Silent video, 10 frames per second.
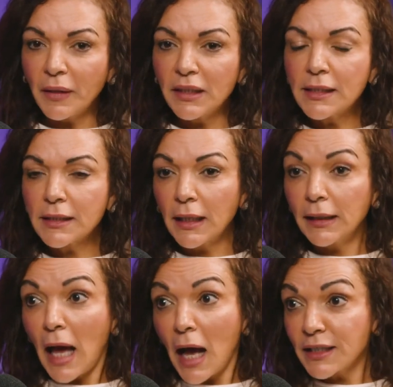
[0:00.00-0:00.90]
Minister
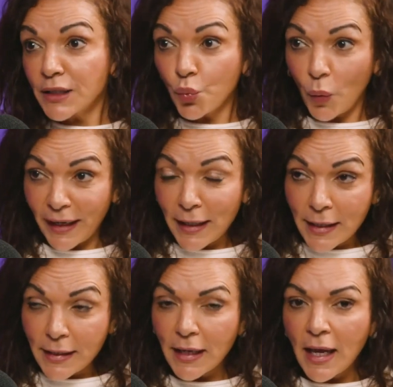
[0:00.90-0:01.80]
last
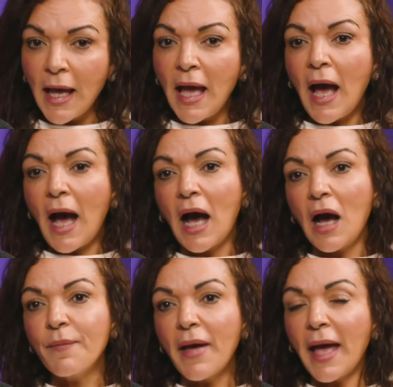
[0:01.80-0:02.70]
week.
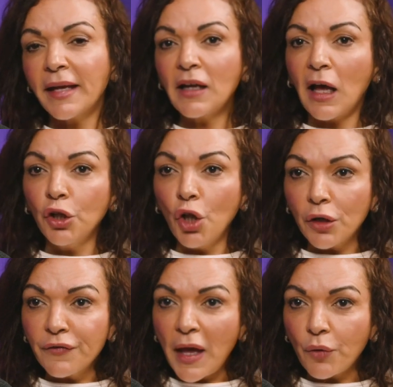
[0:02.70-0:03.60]
And a lot
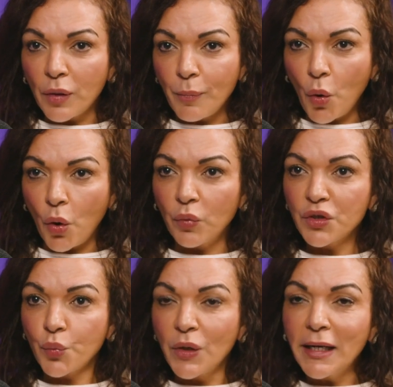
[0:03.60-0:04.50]
of that report
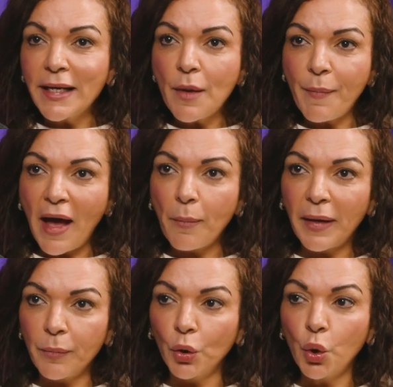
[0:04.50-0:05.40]
was really about
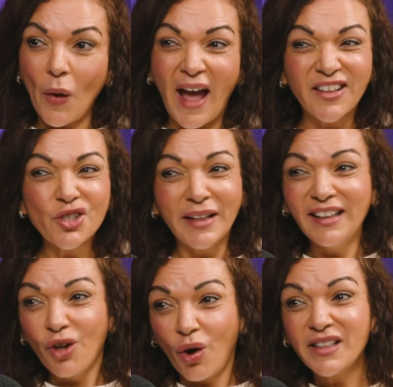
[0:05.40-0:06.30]
people who are actually
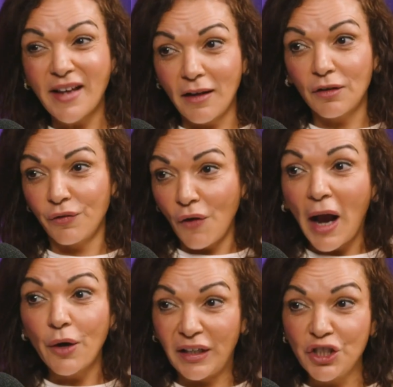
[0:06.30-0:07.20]
locked out of
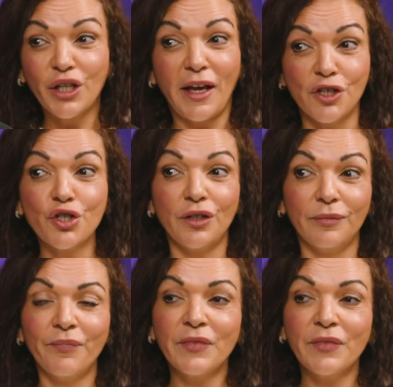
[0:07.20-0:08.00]
higher education